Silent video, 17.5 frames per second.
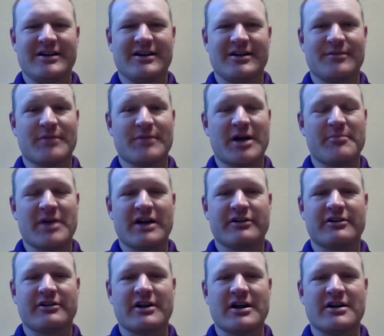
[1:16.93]
Uh, my
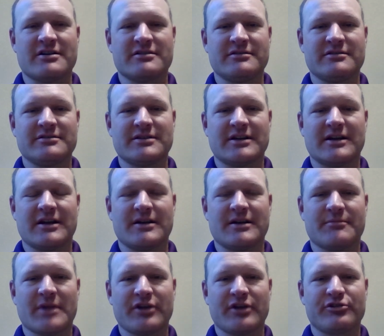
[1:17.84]
background
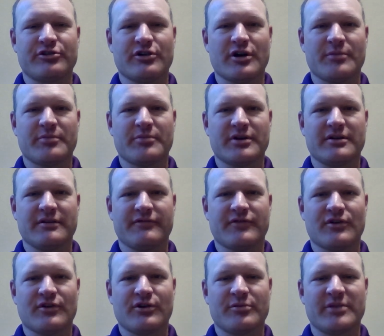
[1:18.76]
um, I grew up on a
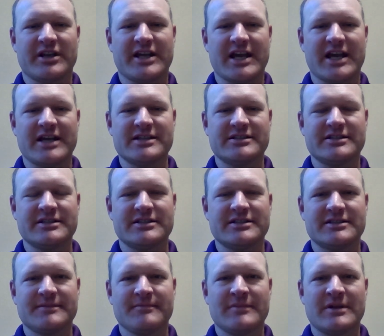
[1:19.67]
farm in
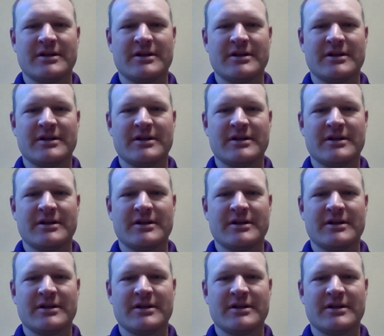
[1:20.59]
Kansas.